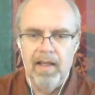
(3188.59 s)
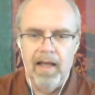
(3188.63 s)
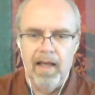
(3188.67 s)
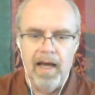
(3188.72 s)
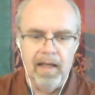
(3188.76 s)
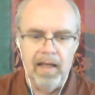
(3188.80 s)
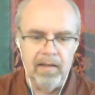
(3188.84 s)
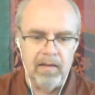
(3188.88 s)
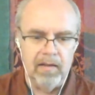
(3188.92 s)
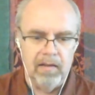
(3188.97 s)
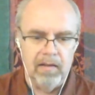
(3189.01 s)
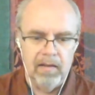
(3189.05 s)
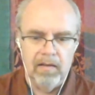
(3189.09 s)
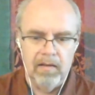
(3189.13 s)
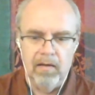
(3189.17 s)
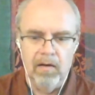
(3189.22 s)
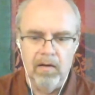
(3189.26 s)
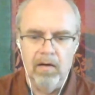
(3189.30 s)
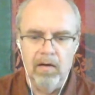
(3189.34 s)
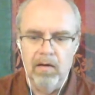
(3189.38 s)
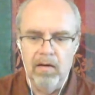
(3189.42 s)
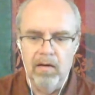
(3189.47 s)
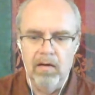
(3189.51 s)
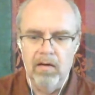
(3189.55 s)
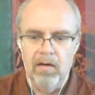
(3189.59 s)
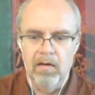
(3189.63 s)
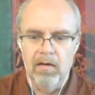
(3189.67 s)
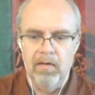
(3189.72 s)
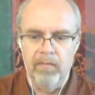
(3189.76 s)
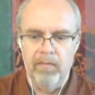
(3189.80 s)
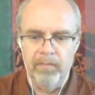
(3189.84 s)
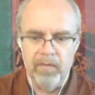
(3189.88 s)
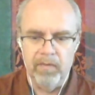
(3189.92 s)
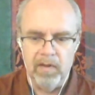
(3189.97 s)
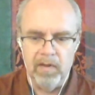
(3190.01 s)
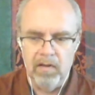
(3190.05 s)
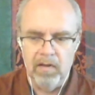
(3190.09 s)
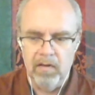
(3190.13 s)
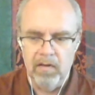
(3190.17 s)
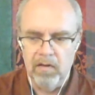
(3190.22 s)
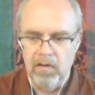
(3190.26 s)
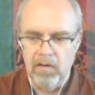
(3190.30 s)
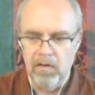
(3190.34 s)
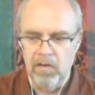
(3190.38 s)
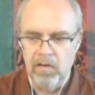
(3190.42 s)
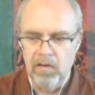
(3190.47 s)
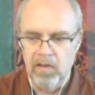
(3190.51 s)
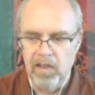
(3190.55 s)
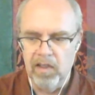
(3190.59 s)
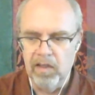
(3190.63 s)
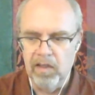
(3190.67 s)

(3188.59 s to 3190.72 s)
And uh, uh,